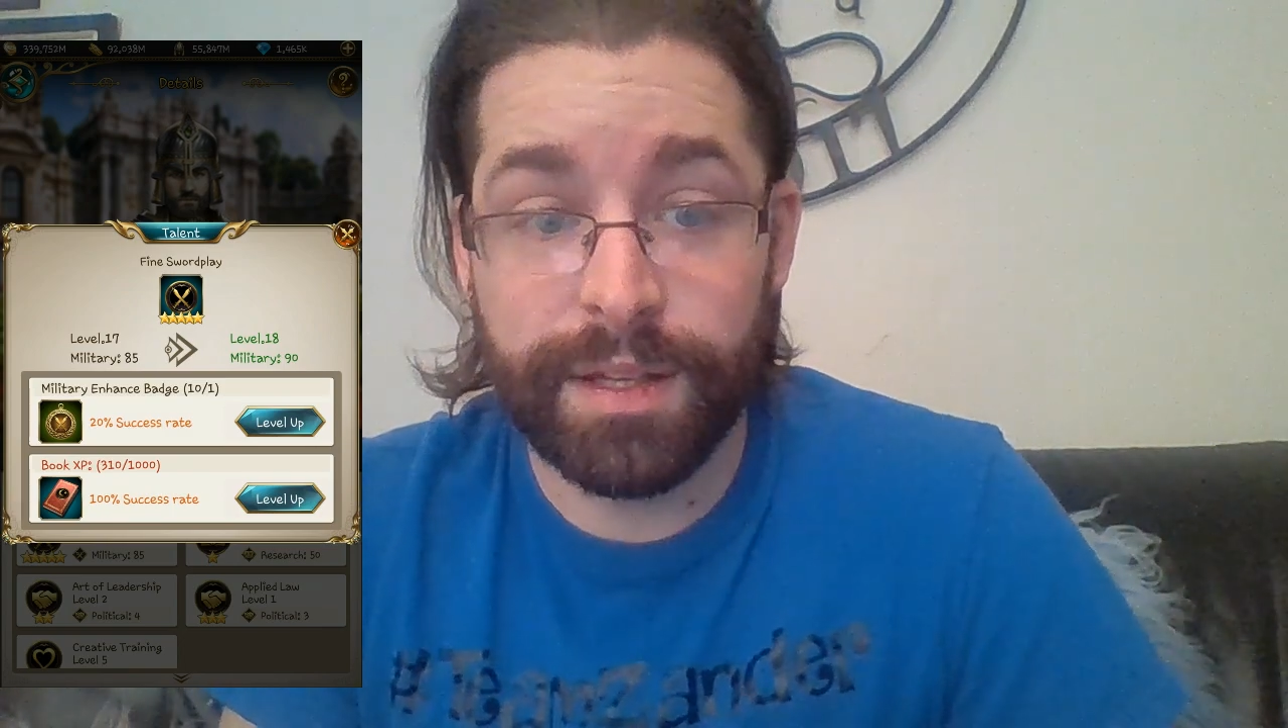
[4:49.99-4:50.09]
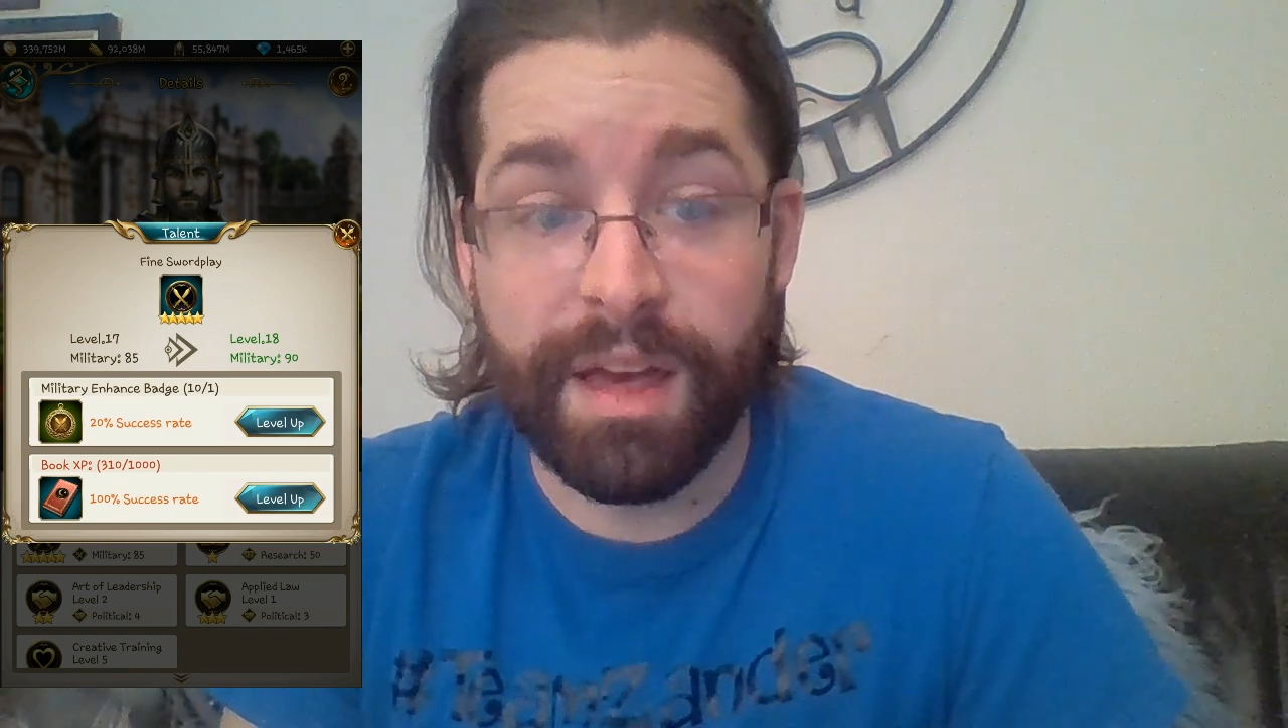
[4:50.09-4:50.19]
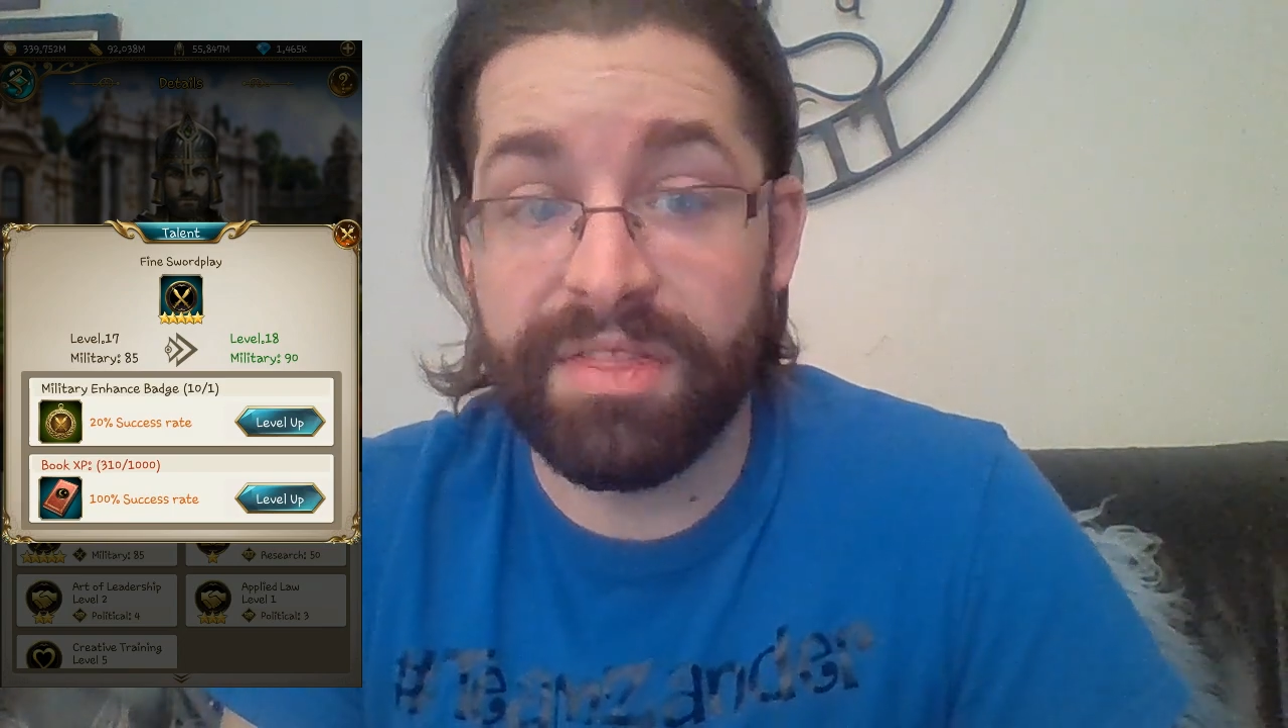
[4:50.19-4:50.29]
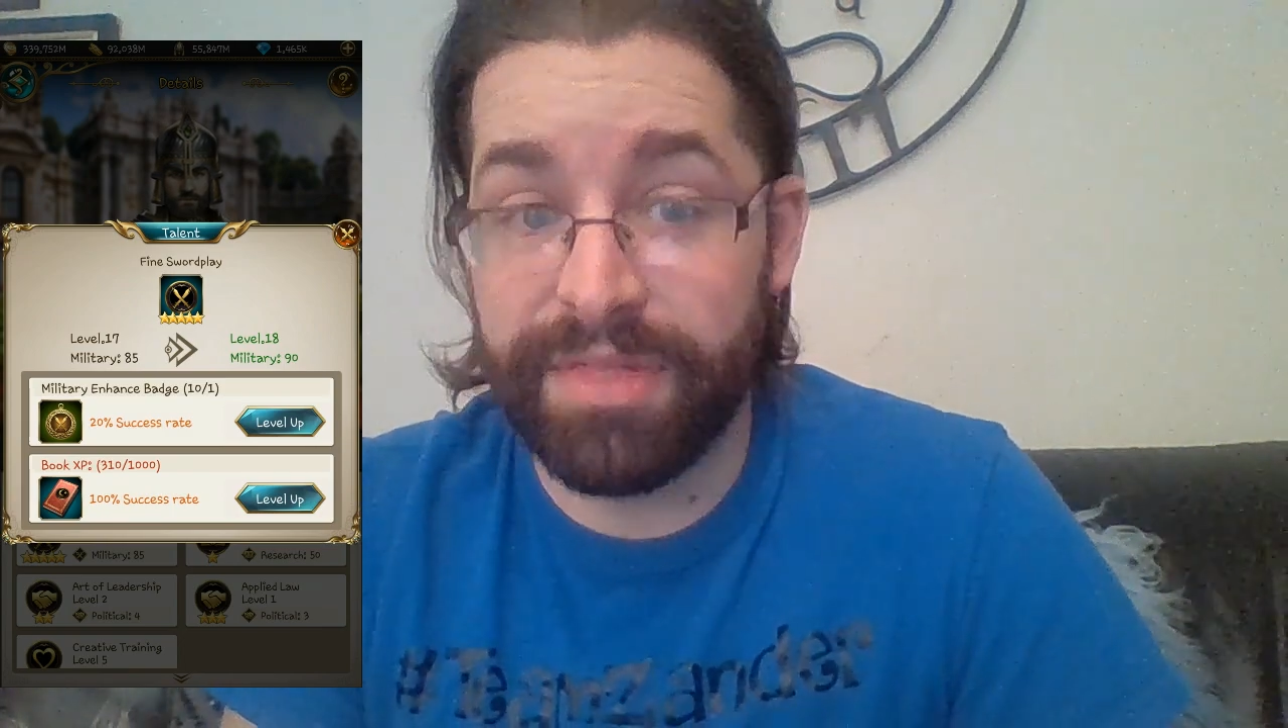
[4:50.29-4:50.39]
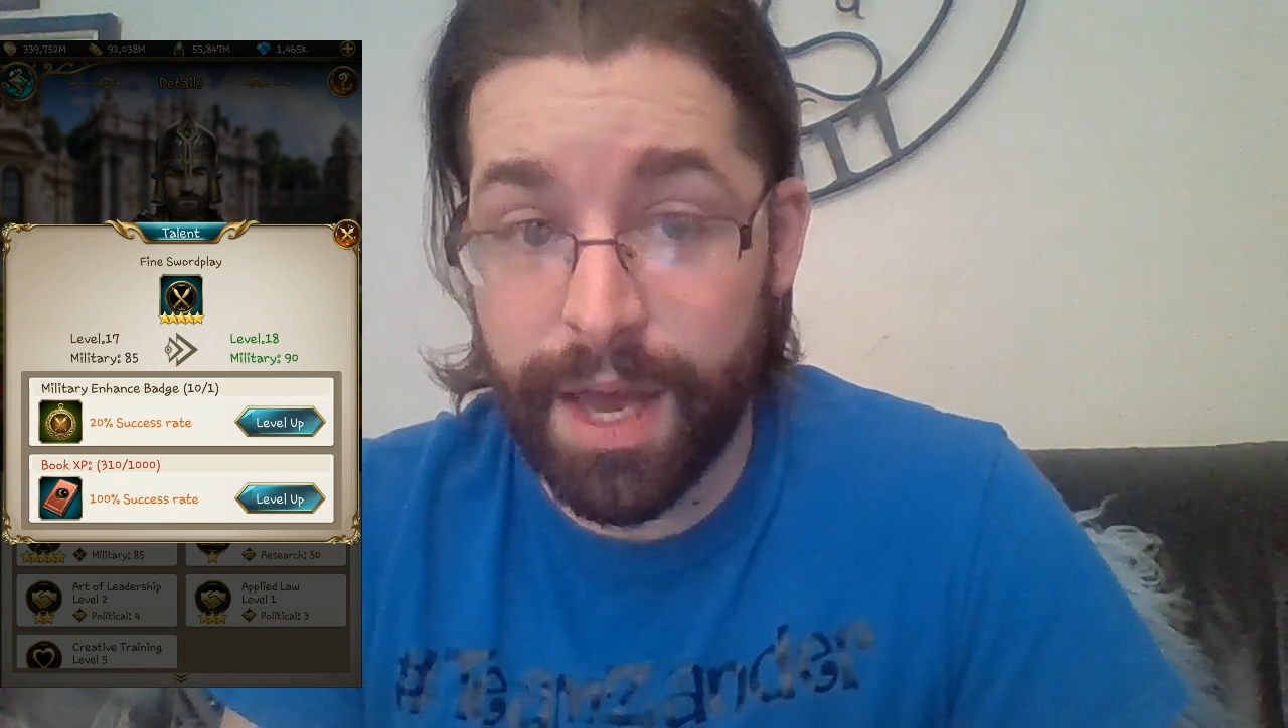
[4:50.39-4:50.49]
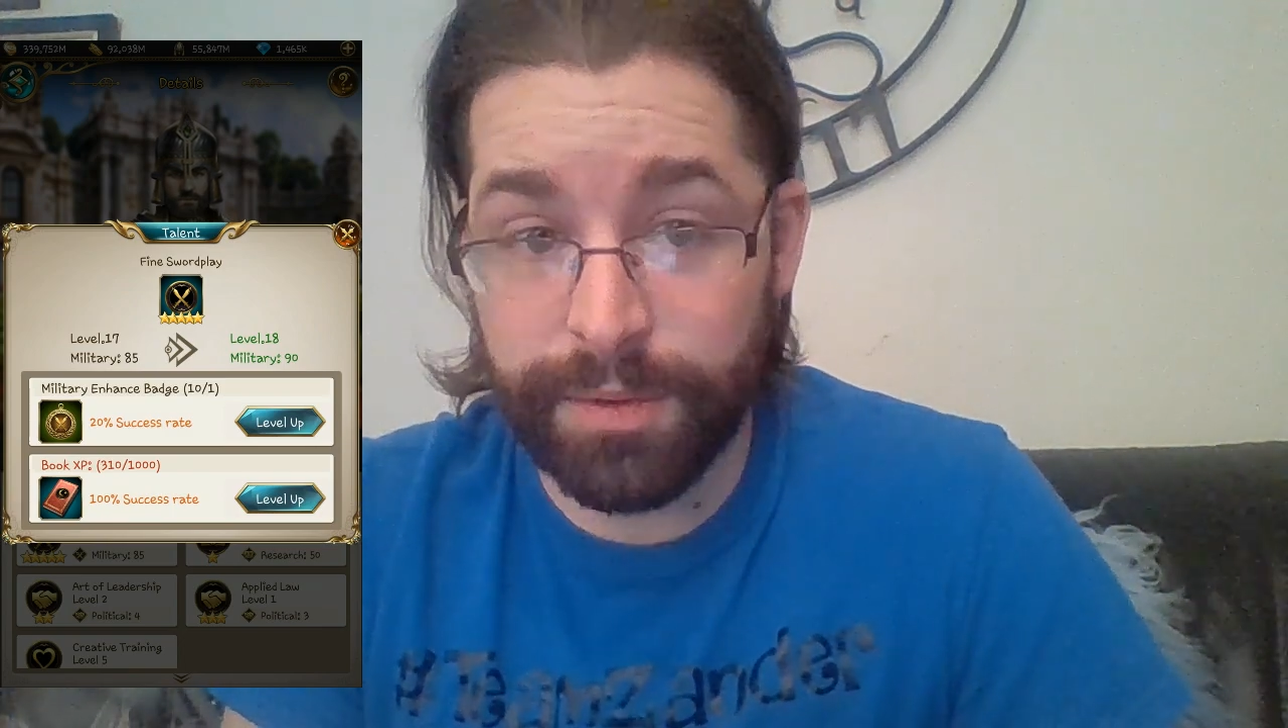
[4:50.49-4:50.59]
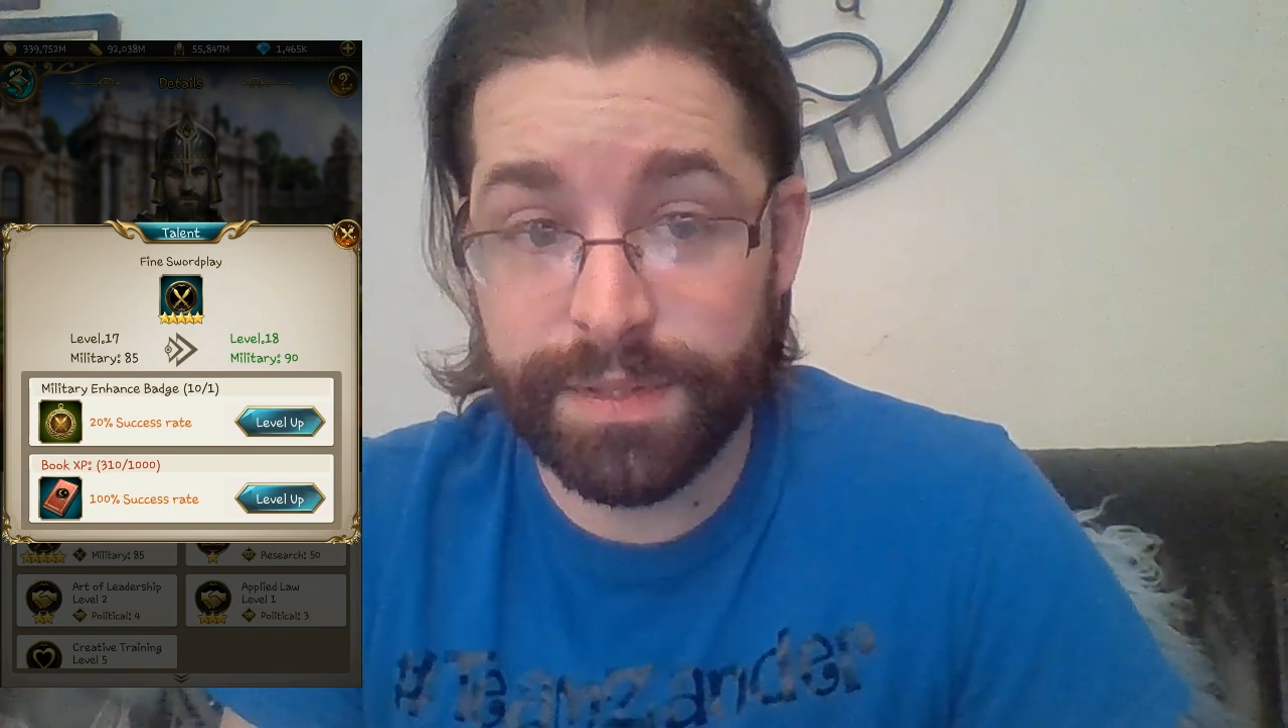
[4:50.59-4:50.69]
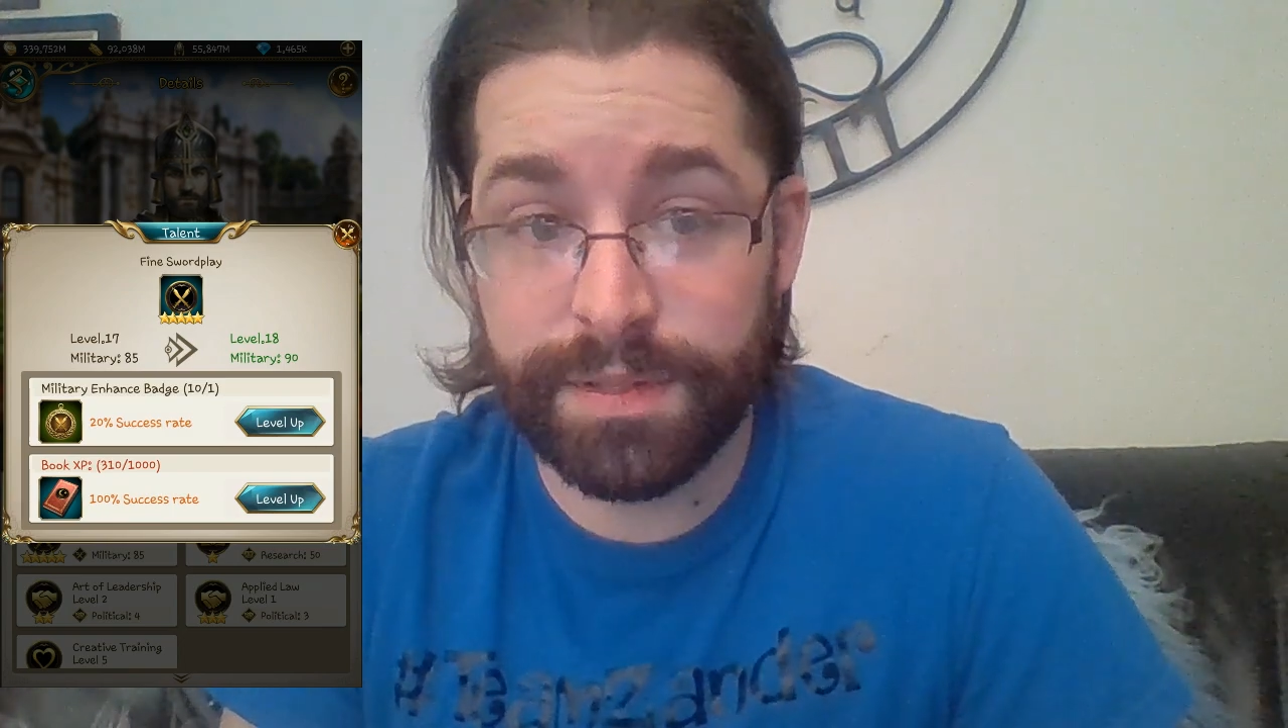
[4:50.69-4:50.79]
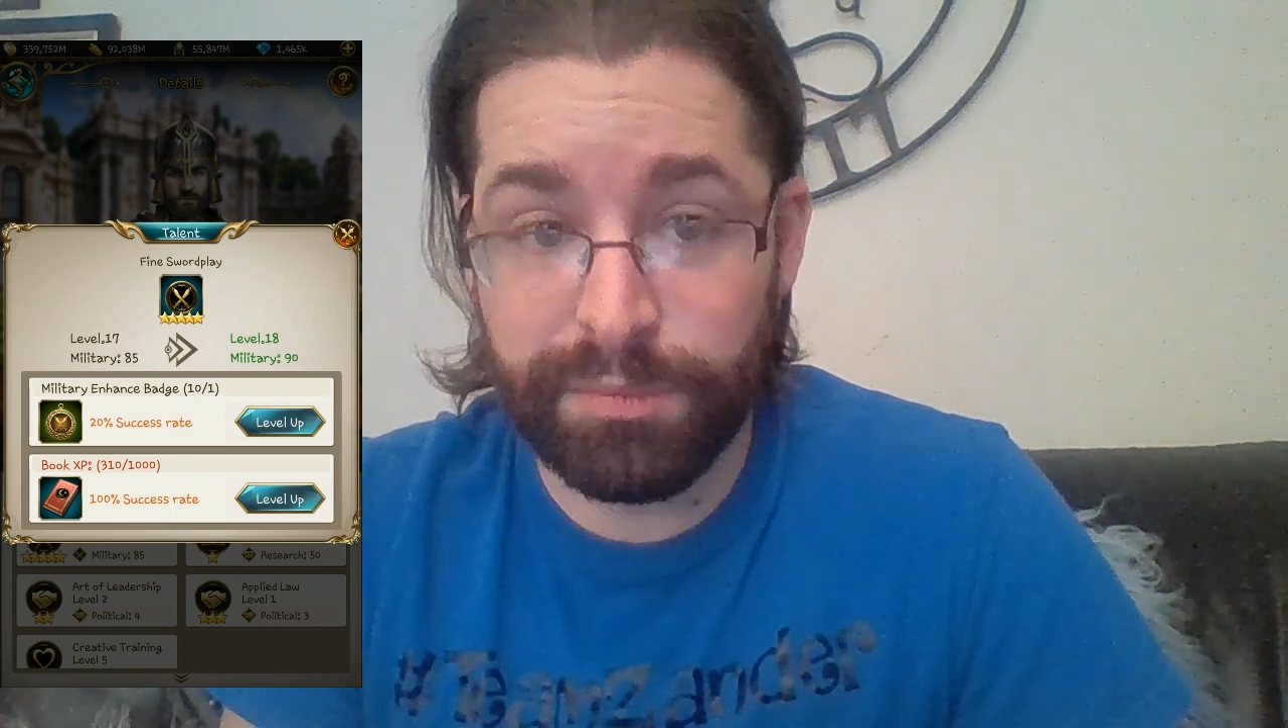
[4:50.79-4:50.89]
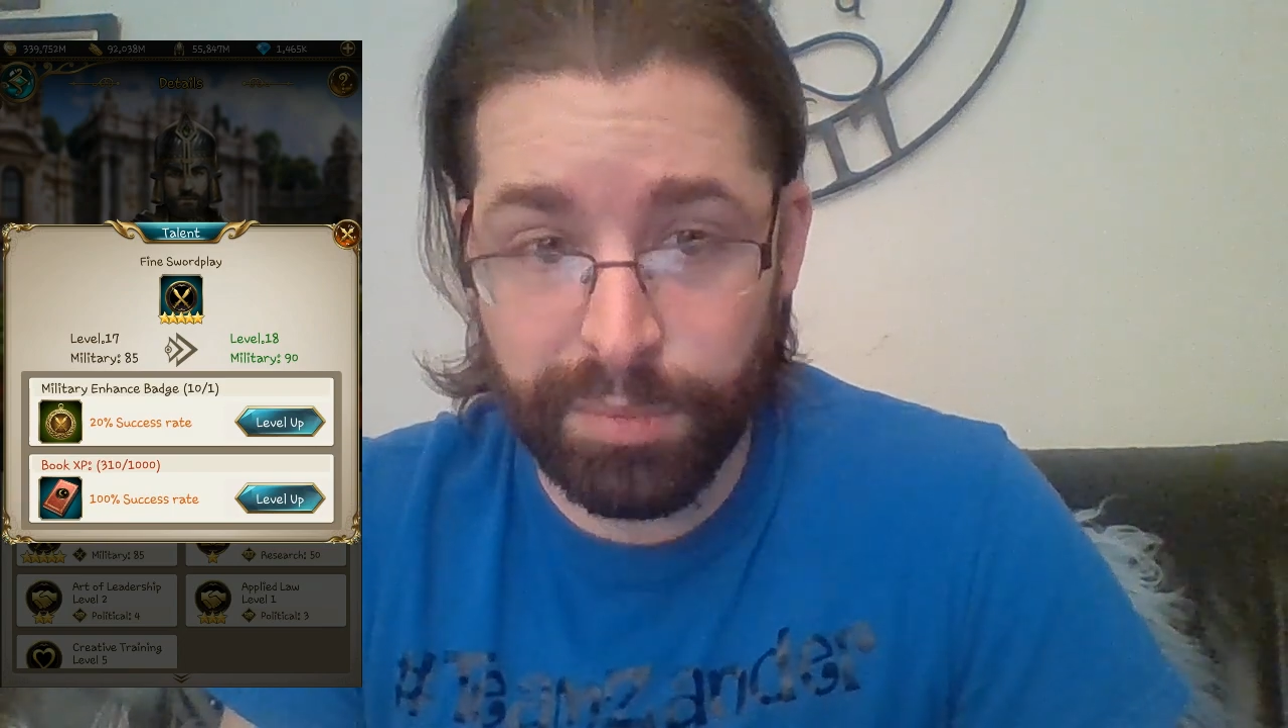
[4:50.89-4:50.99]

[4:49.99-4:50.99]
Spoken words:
1,000